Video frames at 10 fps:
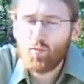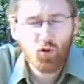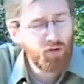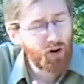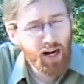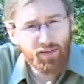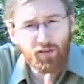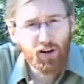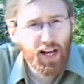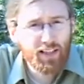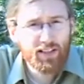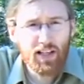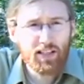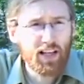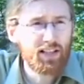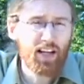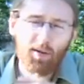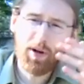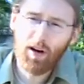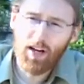Do a variety of different analyses, things like
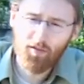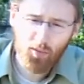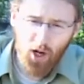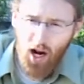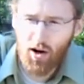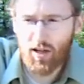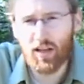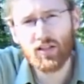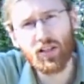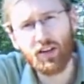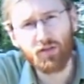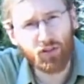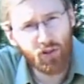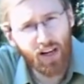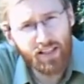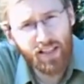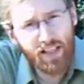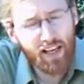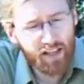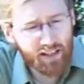comparing different priorities, looking for trends in the
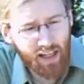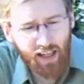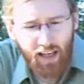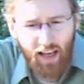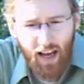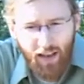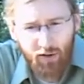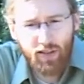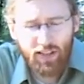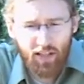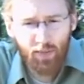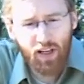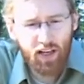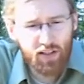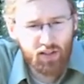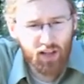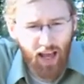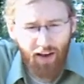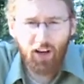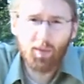data. And that really is because
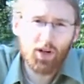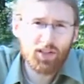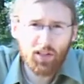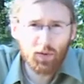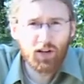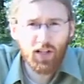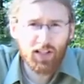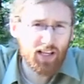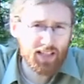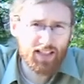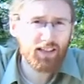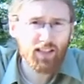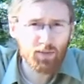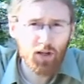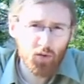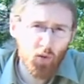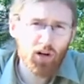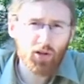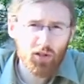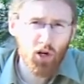having a bunch of spreadsheets doesn't tell us much. We want
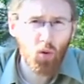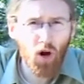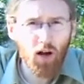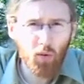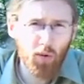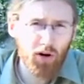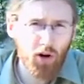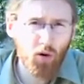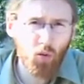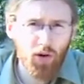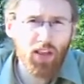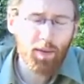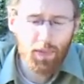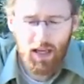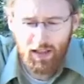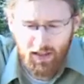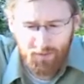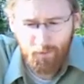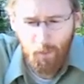to know so what. We want to know what that means.